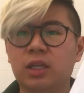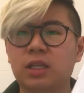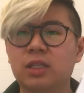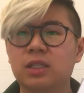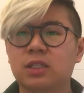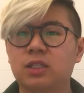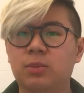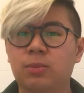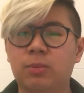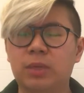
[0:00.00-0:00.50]

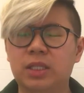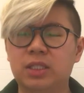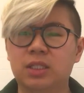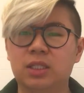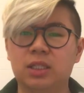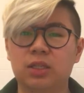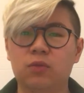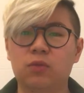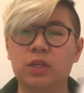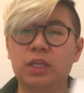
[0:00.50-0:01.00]
is
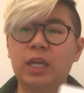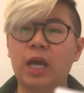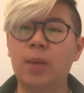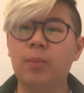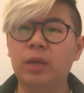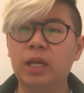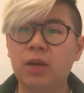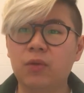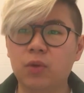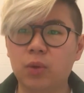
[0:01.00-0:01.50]
basically
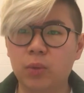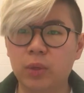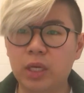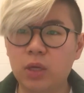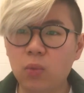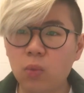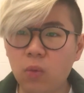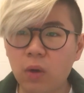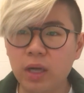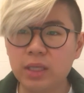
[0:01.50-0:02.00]
recapping every week
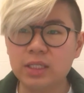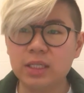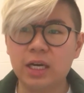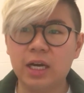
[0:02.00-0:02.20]
what